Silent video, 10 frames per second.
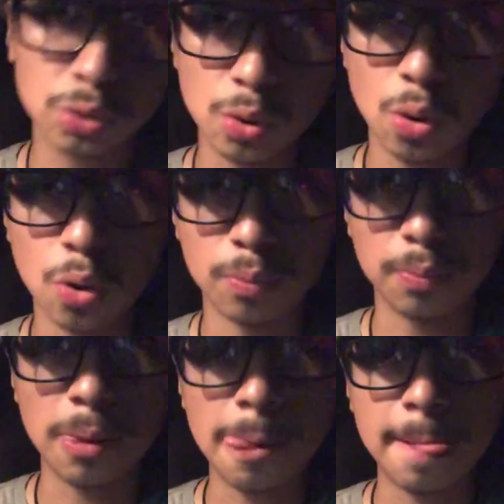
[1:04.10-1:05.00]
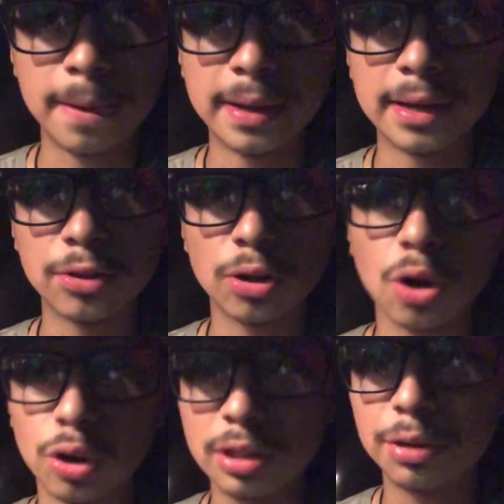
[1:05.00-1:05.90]
go home. And the
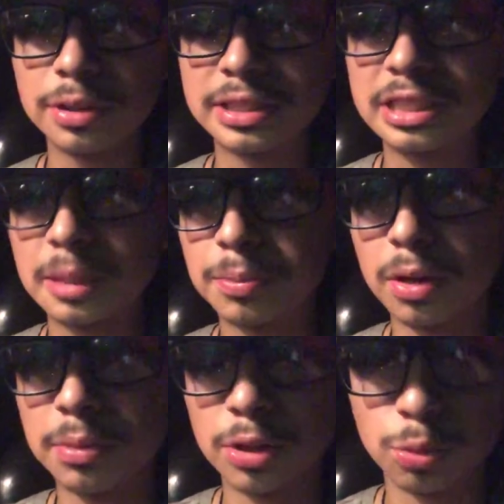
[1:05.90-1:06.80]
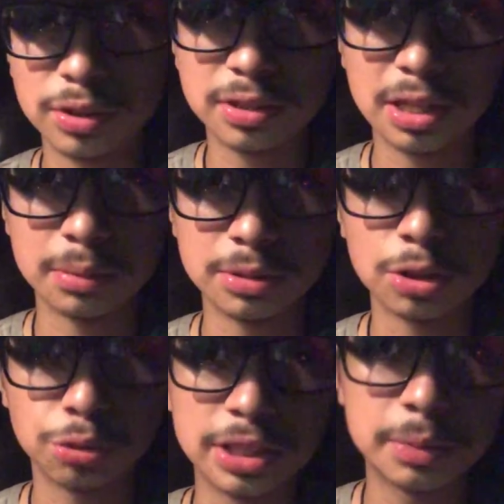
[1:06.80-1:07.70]
car literally slipped on me three times.
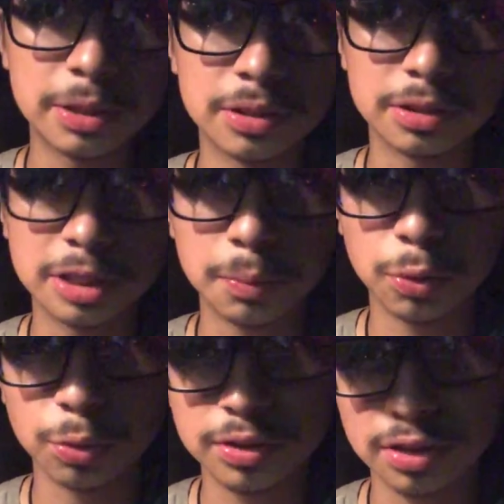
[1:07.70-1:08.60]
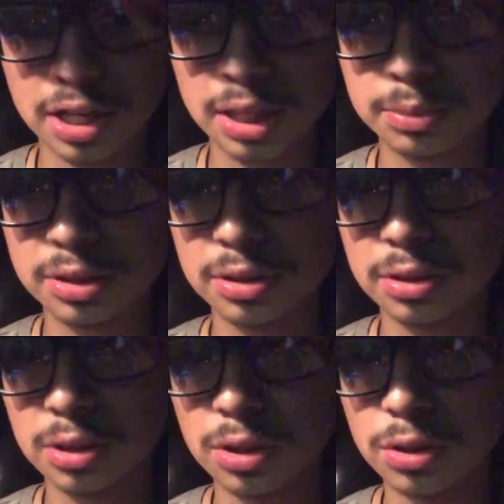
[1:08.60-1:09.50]
The transmission slipped three times.
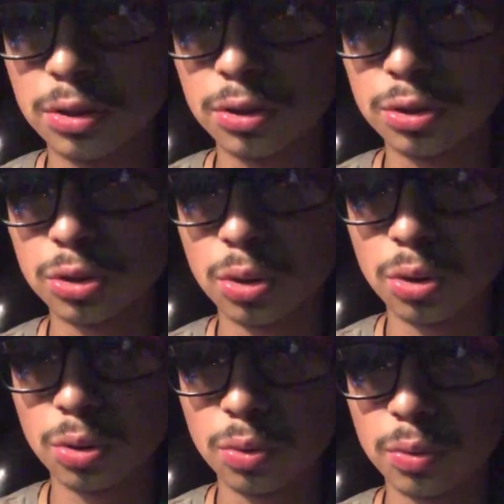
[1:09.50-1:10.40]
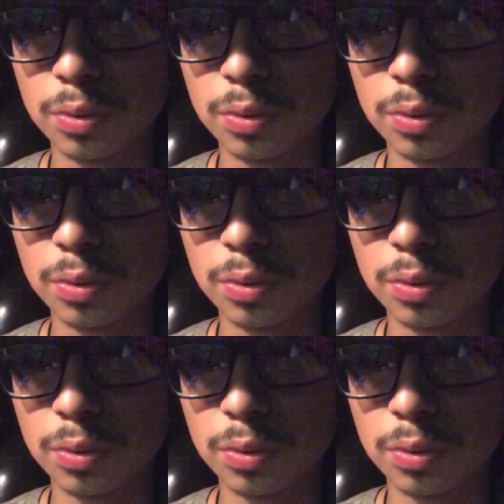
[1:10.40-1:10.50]
So